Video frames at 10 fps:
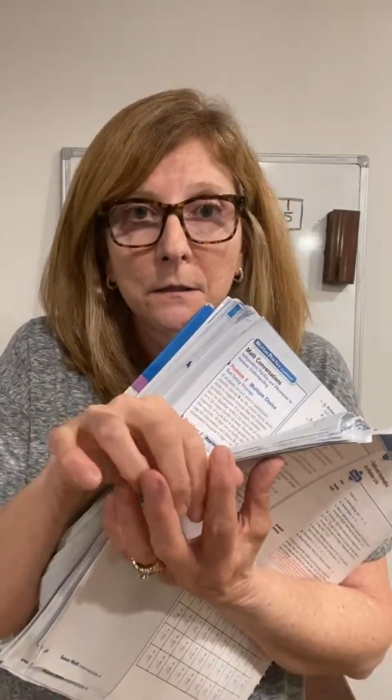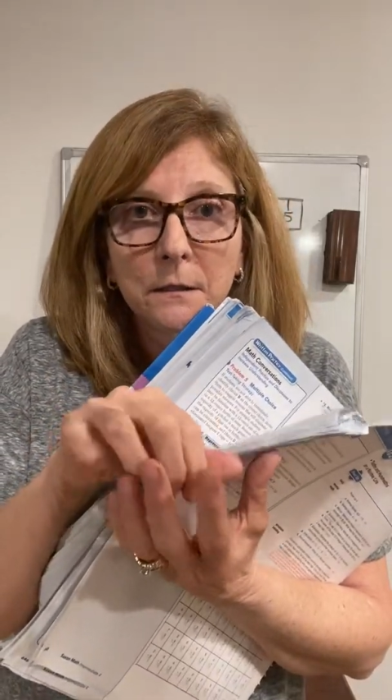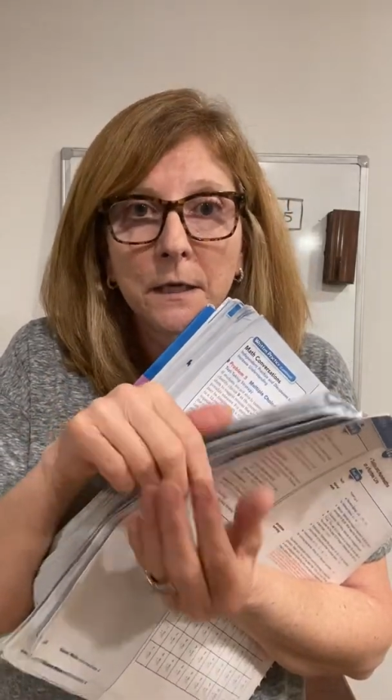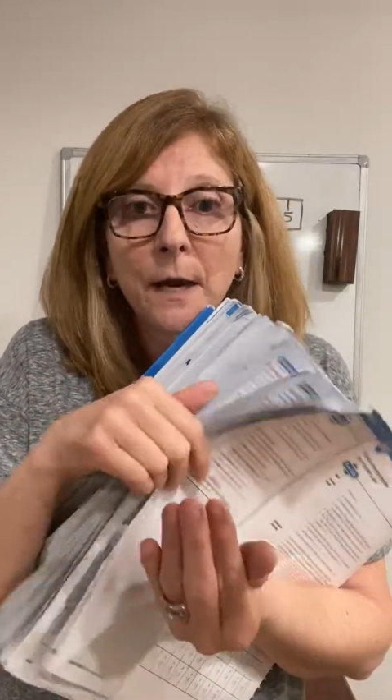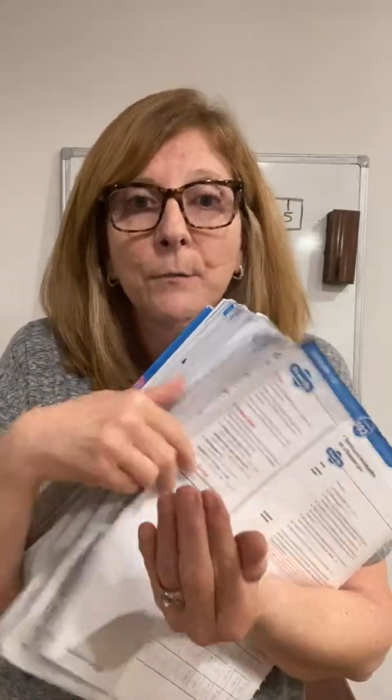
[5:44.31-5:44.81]

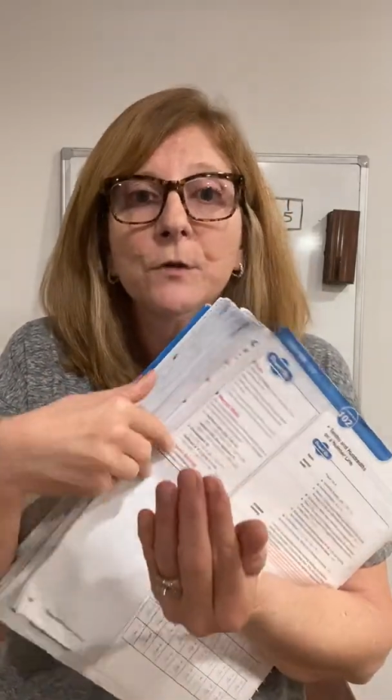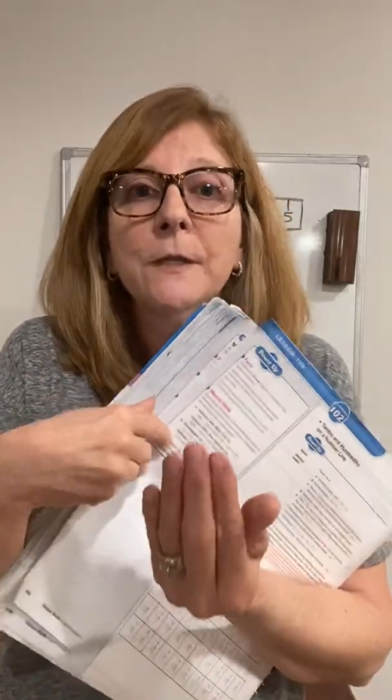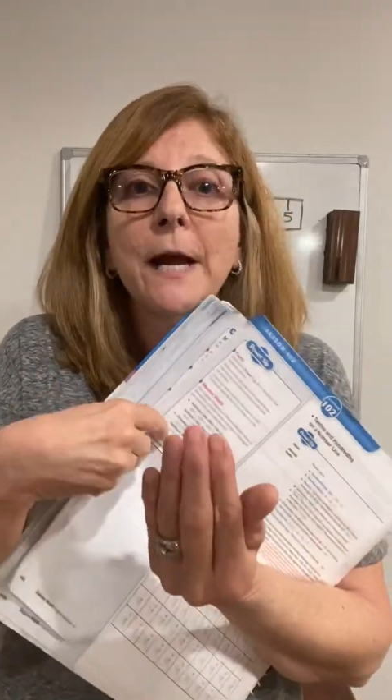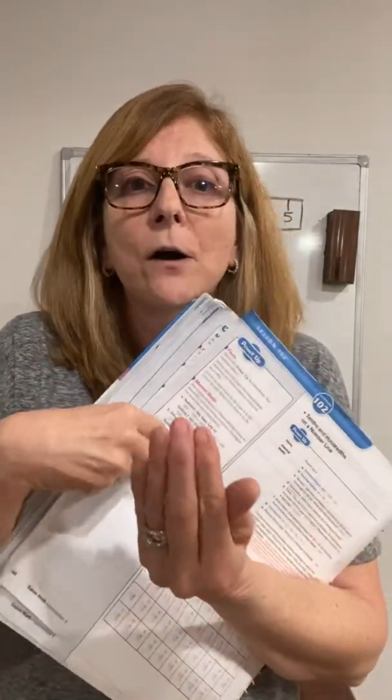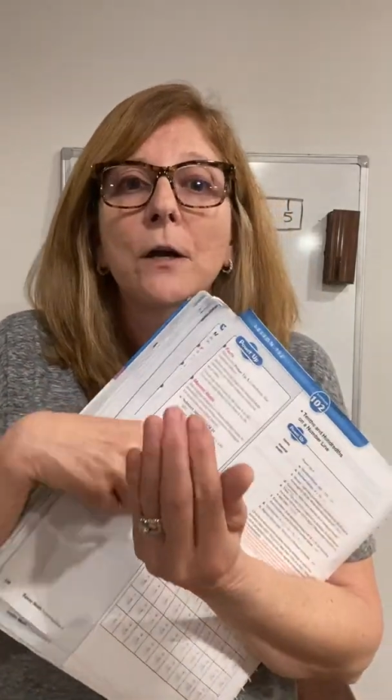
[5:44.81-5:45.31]
the numbers.
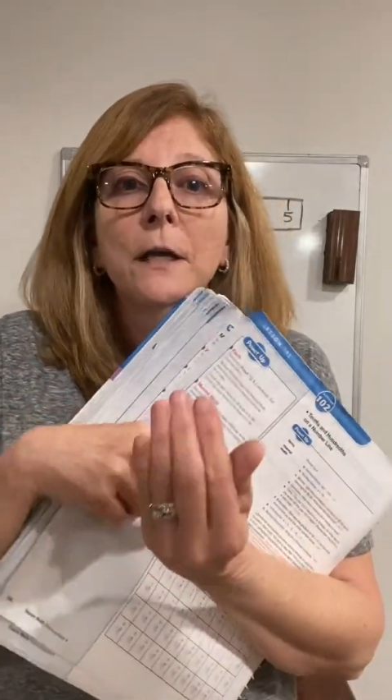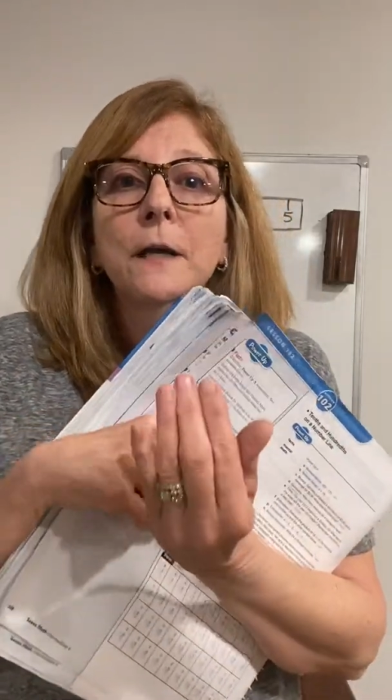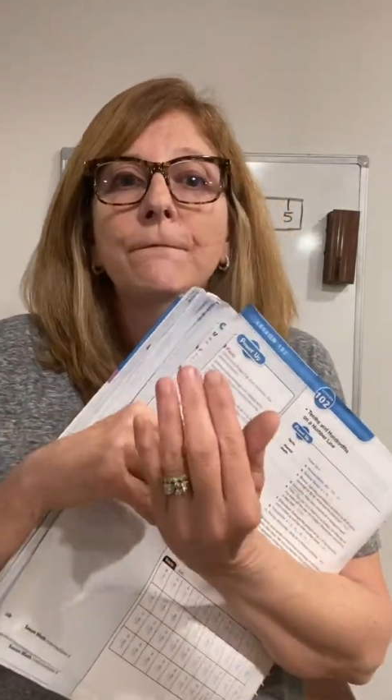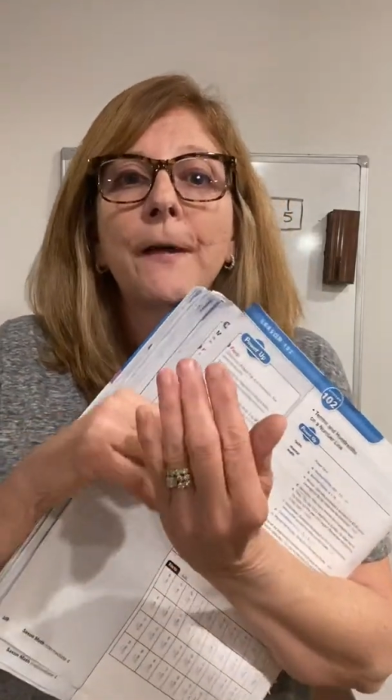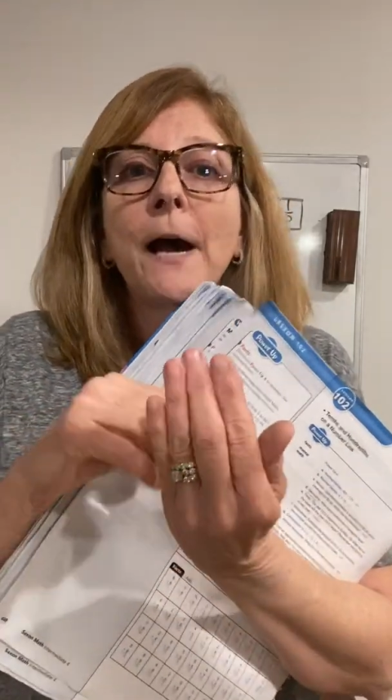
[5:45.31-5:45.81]
Now,
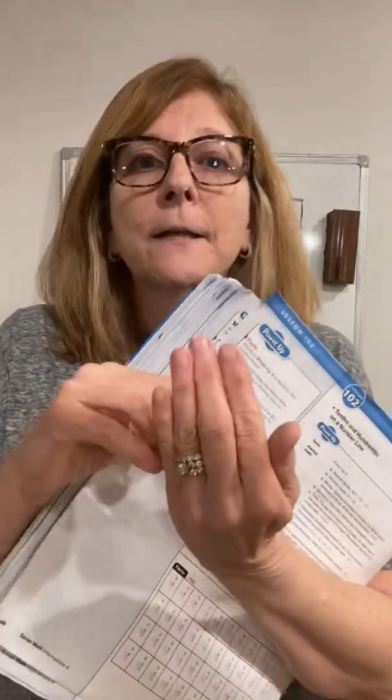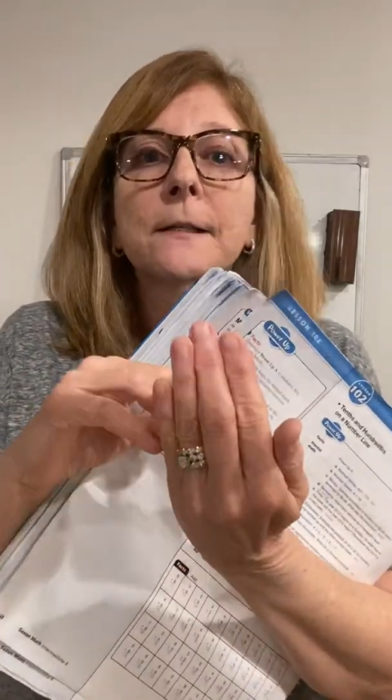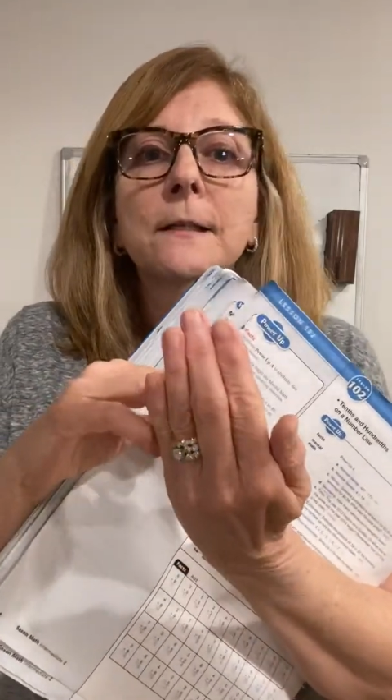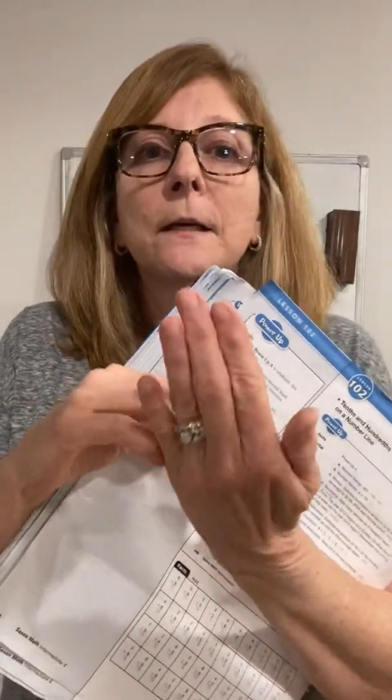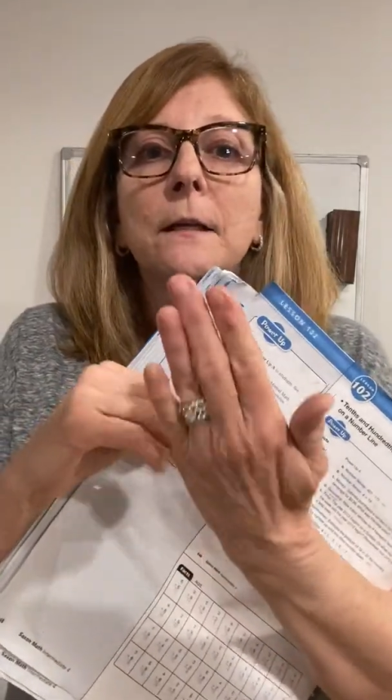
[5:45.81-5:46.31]
if that's,
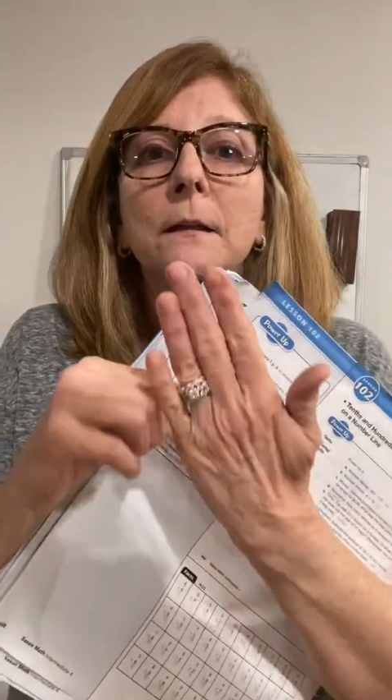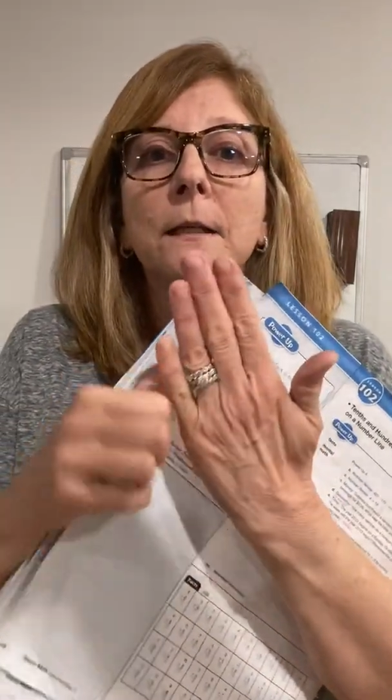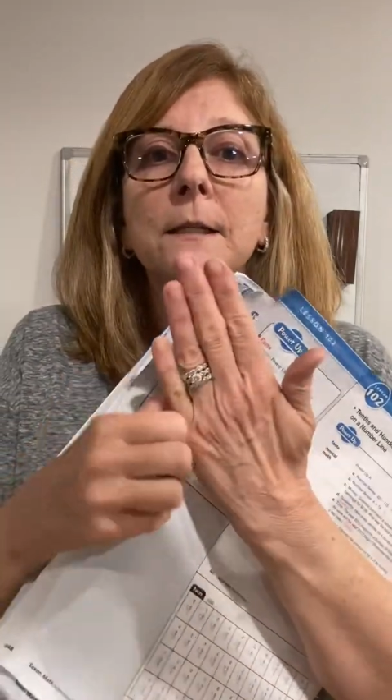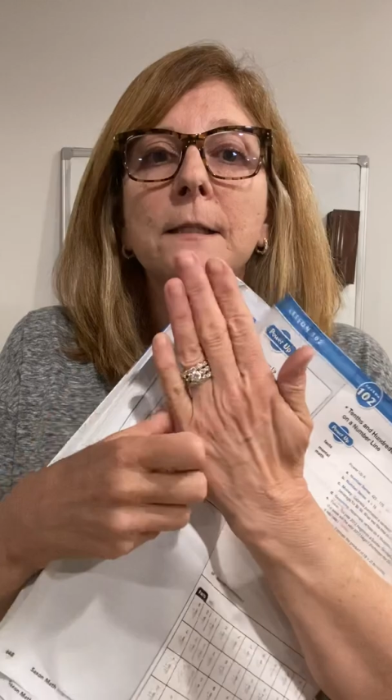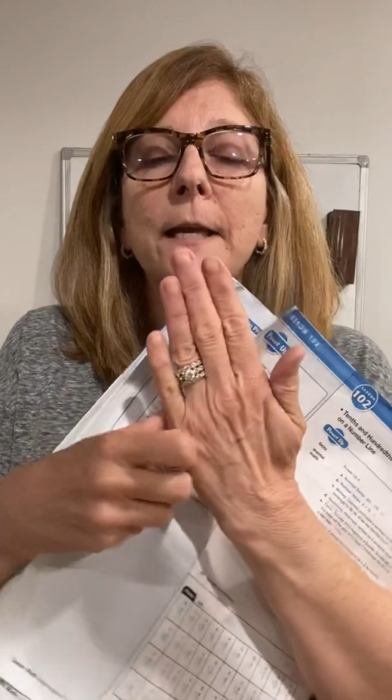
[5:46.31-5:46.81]
let's